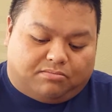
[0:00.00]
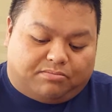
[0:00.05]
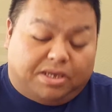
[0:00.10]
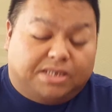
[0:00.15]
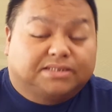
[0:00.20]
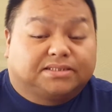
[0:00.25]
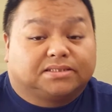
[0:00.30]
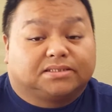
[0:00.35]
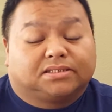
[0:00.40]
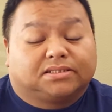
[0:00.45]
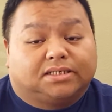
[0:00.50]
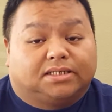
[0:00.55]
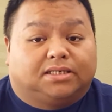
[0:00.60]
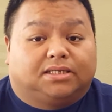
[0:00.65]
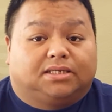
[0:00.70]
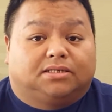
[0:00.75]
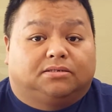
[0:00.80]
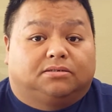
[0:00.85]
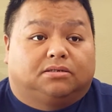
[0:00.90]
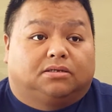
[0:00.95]

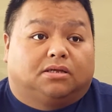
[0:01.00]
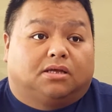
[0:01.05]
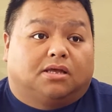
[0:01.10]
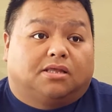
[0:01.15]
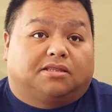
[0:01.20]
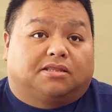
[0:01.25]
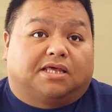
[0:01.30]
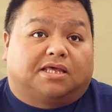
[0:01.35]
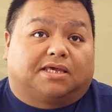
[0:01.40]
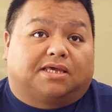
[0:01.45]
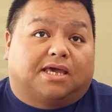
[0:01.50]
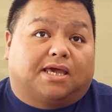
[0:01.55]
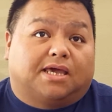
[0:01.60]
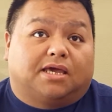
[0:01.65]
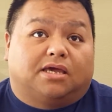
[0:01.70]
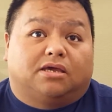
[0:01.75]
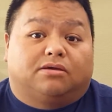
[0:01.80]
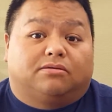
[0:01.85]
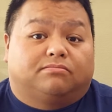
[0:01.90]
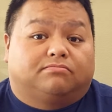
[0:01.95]
basically they
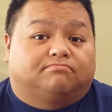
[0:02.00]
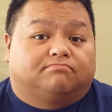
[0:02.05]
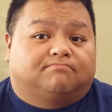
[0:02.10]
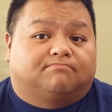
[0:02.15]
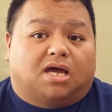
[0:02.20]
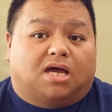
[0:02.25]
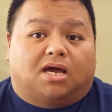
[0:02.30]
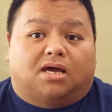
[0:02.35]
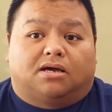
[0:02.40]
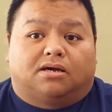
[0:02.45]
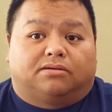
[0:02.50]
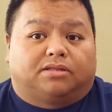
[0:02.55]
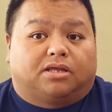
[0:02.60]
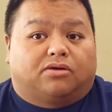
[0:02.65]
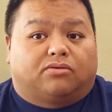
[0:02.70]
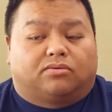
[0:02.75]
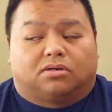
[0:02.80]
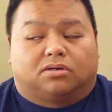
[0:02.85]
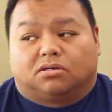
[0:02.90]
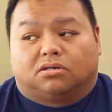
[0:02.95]
came, uh,
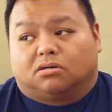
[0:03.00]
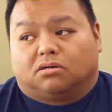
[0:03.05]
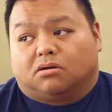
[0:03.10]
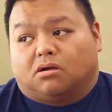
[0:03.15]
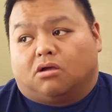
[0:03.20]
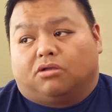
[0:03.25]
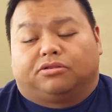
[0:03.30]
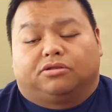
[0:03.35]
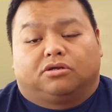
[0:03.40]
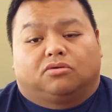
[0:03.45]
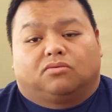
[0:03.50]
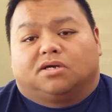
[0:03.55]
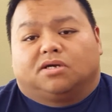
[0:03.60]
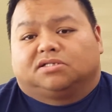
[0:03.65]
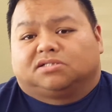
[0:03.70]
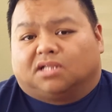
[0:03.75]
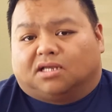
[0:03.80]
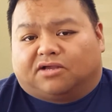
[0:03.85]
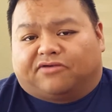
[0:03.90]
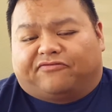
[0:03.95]
they were on their way
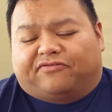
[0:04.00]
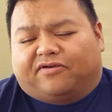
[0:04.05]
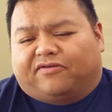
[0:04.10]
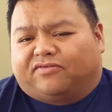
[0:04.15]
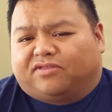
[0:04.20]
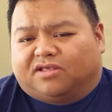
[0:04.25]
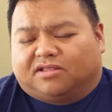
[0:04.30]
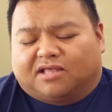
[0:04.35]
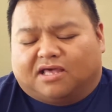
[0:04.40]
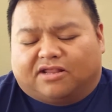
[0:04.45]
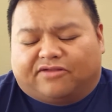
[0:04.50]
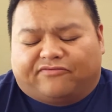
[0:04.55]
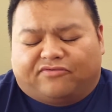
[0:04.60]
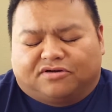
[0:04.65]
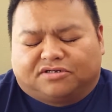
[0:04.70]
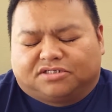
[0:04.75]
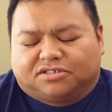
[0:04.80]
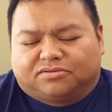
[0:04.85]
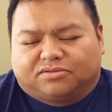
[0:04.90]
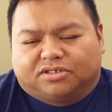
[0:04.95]
to like a fiftieth
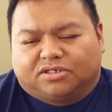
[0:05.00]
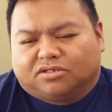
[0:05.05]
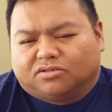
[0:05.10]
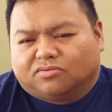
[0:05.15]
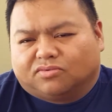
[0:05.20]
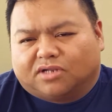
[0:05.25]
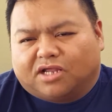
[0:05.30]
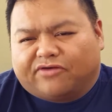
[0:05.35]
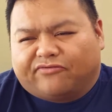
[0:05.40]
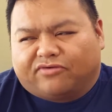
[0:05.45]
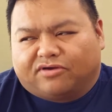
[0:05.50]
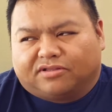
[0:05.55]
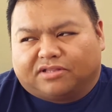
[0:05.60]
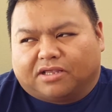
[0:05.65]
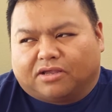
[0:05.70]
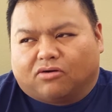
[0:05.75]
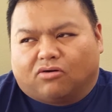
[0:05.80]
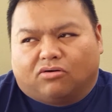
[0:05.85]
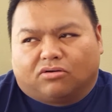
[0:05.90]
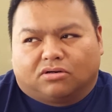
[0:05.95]
anniversary or whatever, and
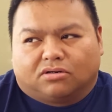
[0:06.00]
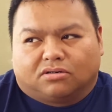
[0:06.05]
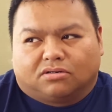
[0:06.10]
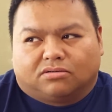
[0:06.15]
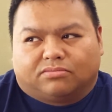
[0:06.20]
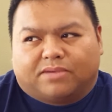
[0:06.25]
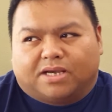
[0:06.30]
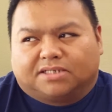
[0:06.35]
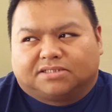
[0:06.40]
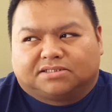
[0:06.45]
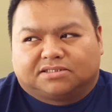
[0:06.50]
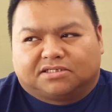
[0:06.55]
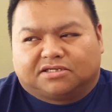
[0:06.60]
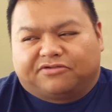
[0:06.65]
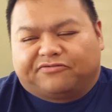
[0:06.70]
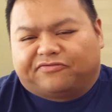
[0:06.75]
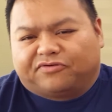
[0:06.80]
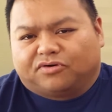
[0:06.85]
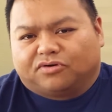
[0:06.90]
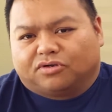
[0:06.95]
they ordered
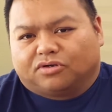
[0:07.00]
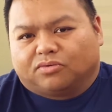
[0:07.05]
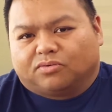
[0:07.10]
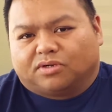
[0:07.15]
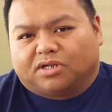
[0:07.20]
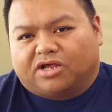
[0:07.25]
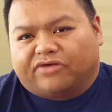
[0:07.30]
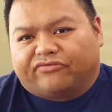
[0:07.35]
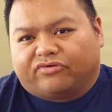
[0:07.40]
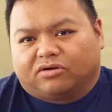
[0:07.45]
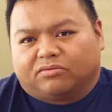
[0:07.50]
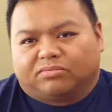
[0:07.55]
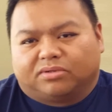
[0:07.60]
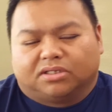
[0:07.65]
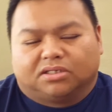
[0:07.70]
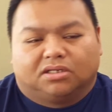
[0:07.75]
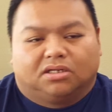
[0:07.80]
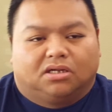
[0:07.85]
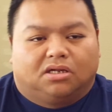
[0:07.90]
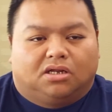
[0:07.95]
Mexican food or whatever.
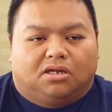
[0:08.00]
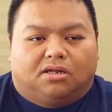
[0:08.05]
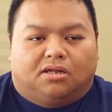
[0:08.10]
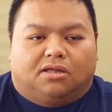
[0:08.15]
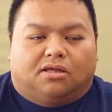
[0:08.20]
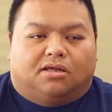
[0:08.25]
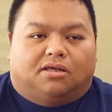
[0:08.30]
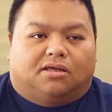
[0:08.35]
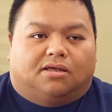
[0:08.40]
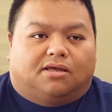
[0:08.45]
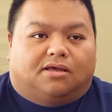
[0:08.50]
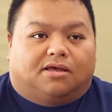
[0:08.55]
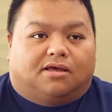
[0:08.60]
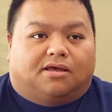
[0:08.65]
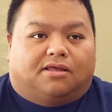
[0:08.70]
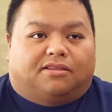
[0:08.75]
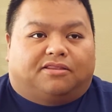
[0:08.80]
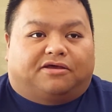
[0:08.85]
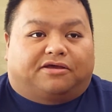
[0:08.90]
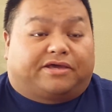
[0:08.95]
But
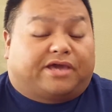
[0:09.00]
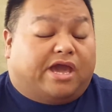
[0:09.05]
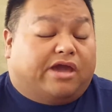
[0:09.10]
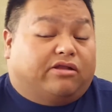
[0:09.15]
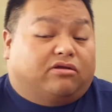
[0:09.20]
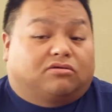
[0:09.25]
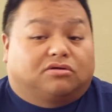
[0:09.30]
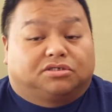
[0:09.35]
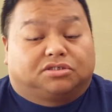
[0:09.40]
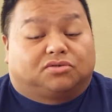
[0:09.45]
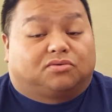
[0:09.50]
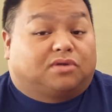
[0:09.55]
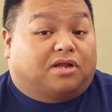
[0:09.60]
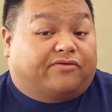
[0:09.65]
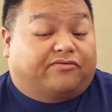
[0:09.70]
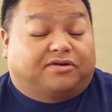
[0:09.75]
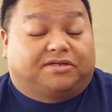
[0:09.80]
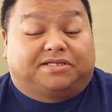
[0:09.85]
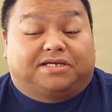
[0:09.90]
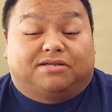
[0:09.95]
the caterers or
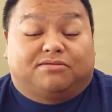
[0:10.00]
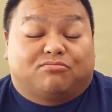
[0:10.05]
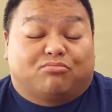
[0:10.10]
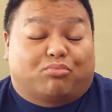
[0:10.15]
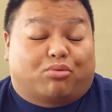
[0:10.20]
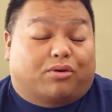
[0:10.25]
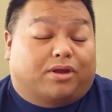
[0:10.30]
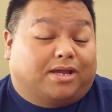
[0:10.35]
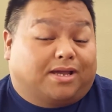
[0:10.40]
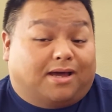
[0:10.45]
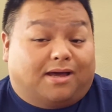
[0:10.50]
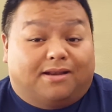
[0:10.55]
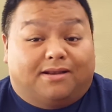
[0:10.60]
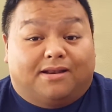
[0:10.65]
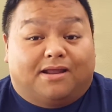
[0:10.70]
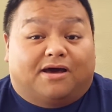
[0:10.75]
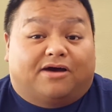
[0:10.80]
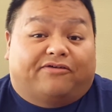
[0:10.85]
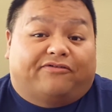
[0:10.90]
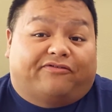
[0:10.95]
whatever didn't bring
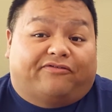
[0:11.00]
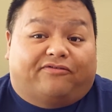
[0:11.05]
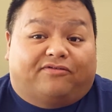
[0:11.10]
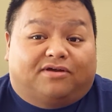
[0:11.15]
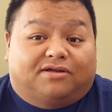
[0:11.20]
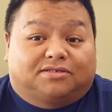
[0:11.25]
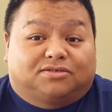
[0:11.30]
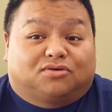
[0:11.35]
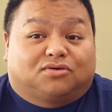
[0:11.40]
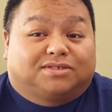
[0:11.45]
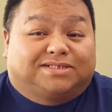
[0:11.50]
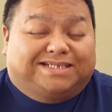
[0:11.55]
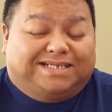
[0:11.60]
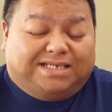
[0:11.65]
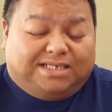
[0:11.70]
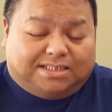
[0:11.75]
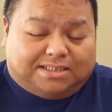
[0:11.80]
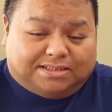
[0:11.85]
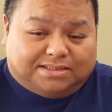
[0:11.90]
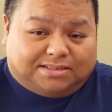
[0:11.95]
enough
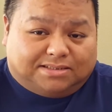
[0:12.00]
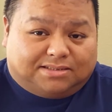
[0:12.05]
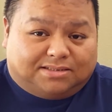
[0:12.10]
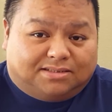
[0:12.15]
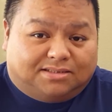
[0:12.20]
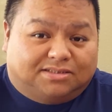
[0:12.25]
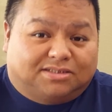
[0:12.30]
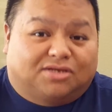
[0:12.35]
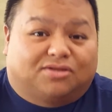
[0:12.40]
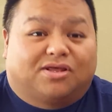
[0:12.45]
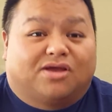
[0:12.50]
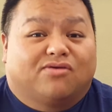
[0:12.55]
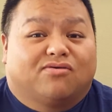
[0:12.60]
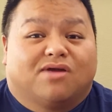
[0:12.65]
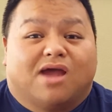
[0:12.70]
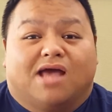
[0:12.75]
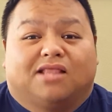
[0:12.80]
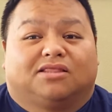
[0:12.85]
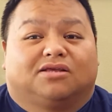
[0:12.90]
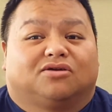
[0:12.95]
tortillas. So they
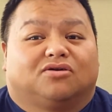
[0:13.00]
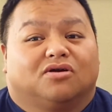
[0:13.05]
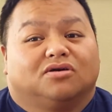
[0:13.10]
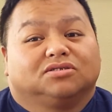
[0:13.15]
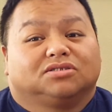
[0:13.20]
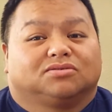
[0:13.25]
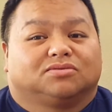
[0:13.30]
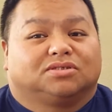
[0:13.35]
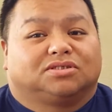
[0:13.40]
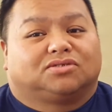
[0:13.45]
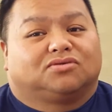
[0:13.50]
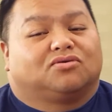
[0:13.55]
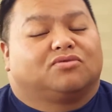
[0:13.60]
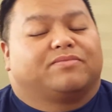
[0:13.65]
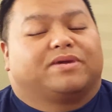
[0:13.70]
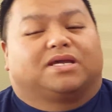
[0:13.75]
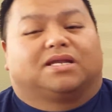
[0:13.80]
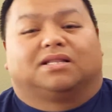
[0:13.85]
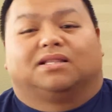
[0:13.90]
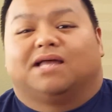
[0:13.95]
were at the grocery store
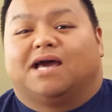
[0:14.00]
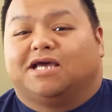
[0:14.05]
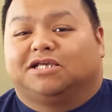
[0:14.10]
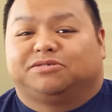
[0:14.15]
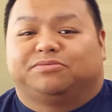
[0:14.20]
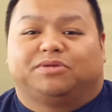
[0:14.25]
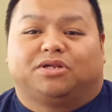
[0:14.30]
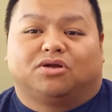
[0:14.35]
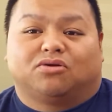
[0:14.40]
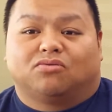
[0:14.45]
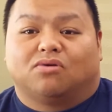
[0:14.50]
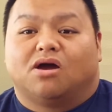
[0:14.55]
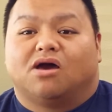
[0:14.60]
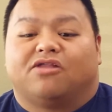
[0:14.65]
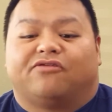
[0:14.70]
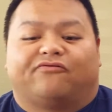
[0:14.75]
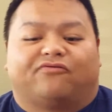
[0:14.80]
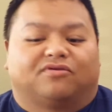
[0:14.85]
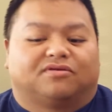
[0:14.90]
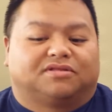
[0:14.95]
making a last minute
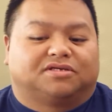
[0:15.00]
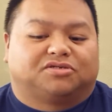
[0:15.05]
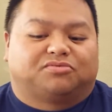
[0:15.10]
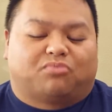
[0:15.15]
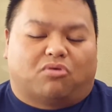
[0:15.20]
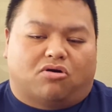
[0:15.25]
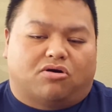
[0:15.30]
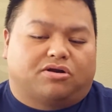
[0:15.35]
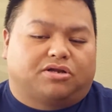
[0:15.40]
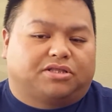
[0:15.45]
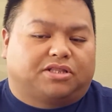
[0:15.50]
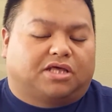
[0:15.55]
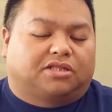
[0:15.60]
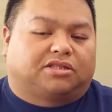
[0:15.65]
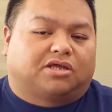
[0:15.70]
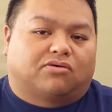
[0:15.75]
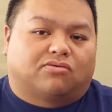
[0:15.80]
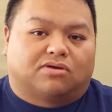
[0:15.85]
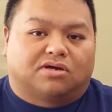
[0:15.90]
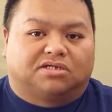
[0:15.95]
run for this party that
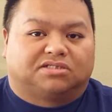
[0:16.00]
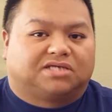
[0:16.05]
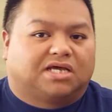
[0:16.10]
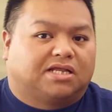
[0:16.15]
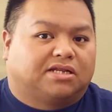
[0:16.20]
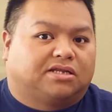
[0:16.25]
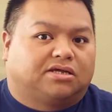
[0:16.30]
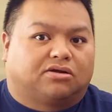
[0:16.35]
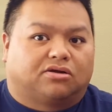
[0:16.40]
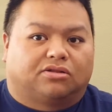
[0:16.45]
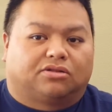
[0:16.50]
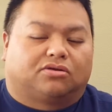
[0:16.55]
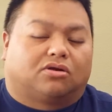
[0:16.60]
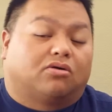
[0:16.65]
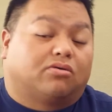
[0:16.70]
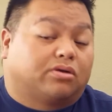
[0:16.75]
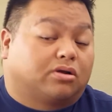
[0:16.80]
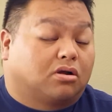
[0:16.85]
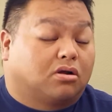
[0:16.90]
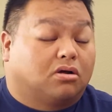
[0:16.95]
they were attending or
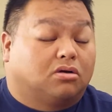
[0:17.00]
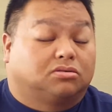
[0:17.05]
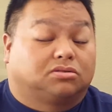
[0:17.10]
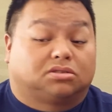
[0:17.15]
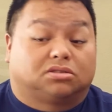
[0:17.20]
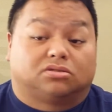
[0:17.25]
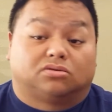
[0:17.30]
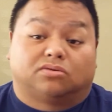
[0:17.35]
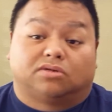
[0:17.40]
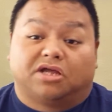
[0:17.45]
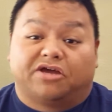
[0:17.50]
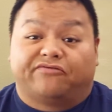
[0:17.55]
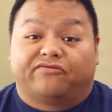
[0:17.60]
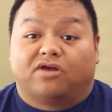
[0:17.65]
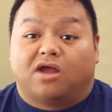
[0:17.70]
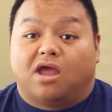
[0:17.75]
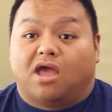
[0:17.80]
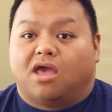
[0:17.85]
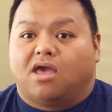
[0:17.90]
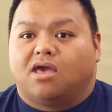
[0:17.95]
throwing or hosting or
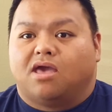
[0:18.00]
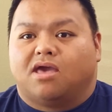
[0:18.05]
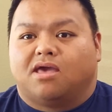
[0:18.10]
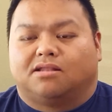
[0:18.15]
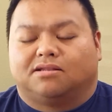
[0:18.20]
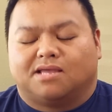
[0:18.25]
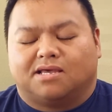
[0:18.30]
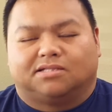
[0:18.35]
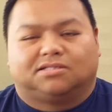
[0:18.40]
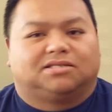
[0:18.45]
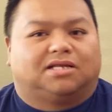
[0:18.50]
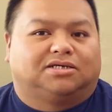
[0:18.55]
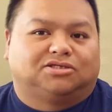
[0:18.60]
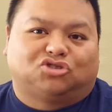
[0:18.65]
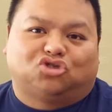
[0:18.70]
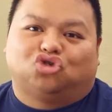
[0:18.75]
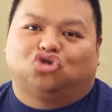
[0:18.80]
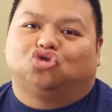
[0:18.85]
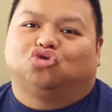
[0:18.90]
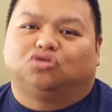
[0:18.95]
whatever, and had like
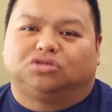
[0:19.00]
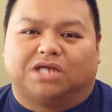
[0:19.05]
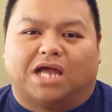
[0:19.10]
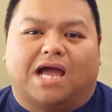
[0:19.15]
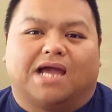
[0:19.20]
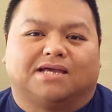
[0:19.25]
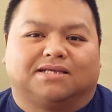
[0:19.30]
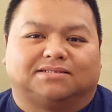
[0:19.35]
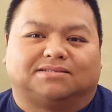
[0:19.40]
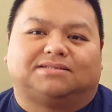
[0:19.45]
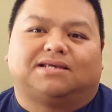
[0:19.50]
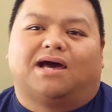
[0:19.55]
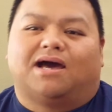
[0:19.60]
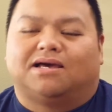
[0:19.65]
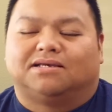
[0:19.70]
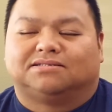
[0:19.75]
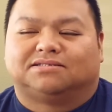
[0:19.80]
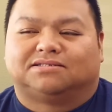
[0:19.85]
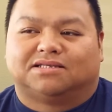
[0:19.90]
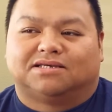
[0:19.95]
two giant
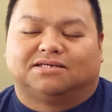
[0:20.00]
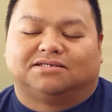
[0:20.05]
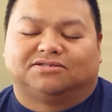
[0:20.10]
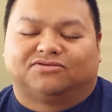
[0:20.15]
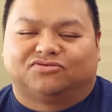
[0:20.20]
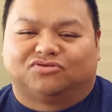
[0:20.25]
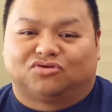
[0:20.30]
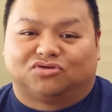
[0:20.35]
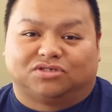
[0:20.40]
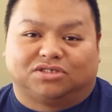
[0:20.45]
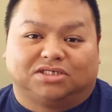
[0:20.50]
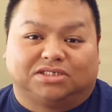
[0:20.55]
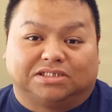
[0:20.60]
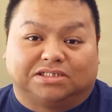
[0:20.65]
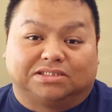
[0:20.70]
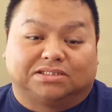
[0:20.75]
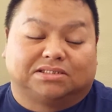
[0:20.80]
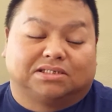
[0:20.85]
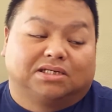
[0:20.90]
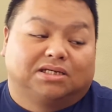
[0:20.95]
sized things of
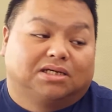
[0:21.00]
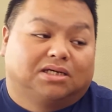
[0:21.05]
tortillas.